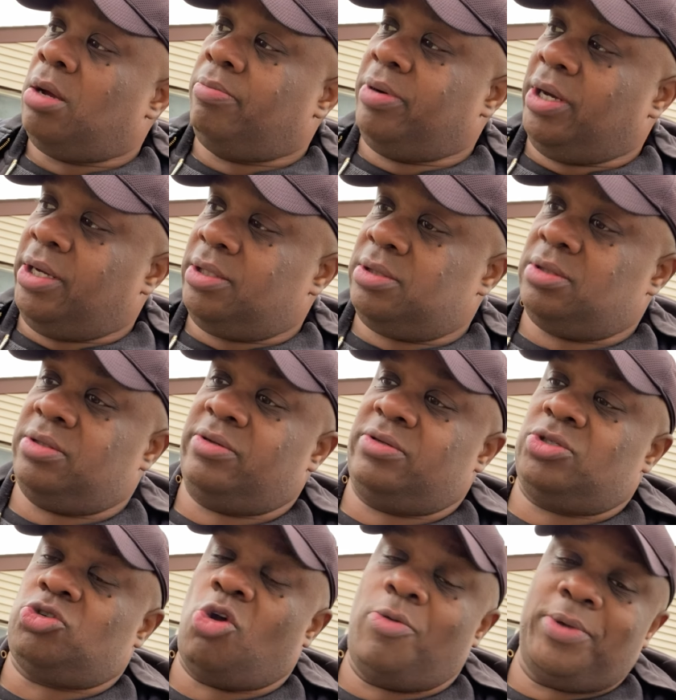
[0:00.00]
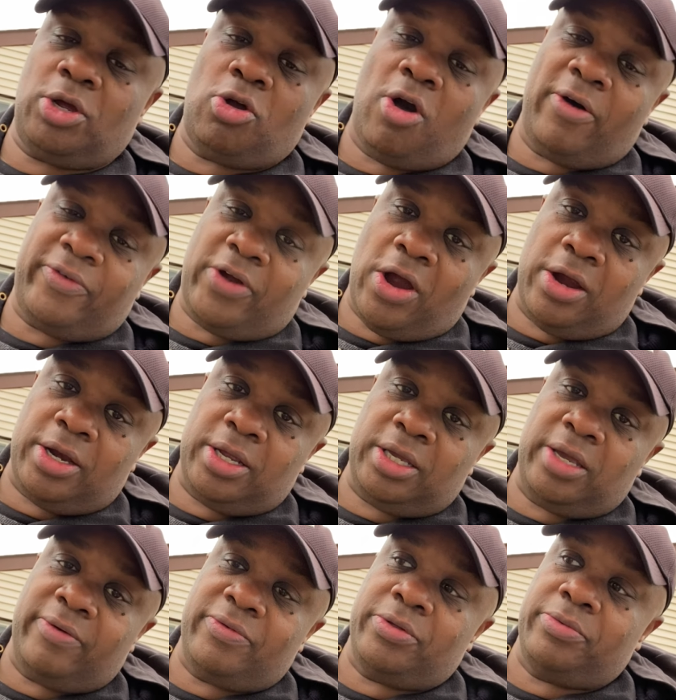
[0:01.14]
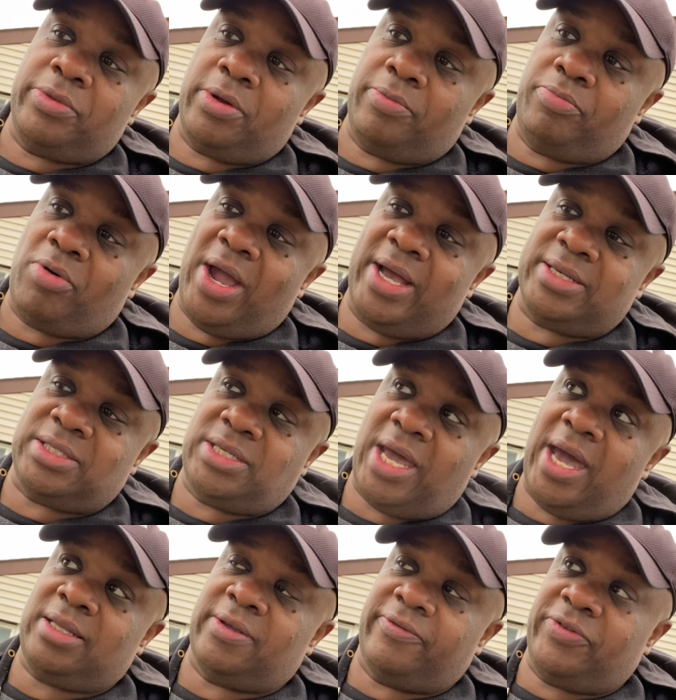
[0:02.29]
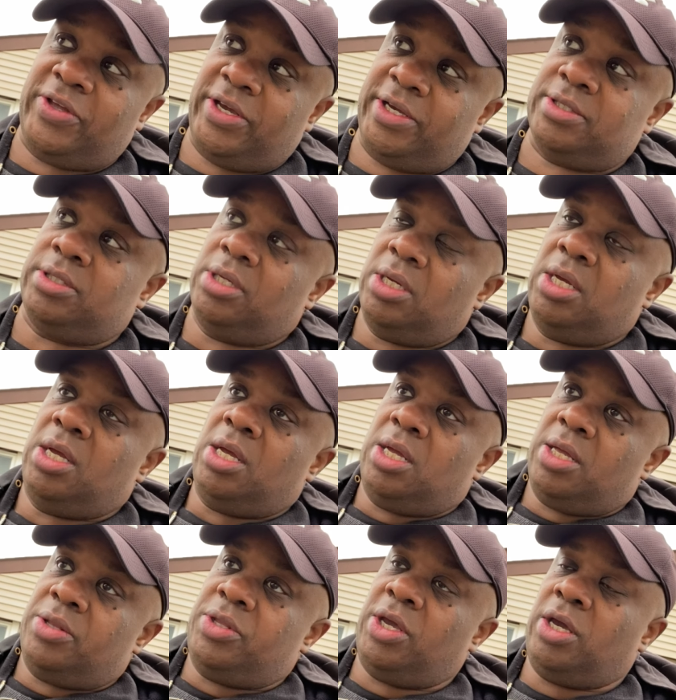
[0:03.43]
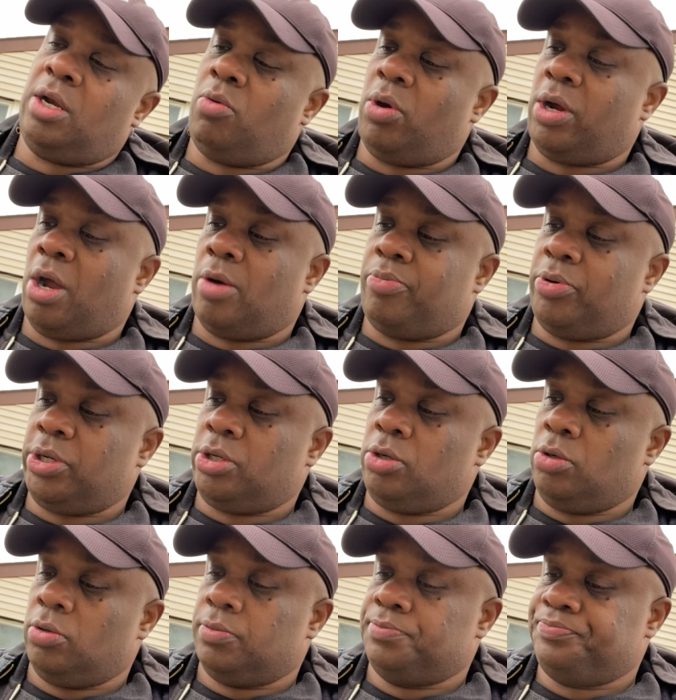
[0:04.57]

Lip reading: but show them in a golf cart and give them the brass tact of things, I think it'll work out pretty cool.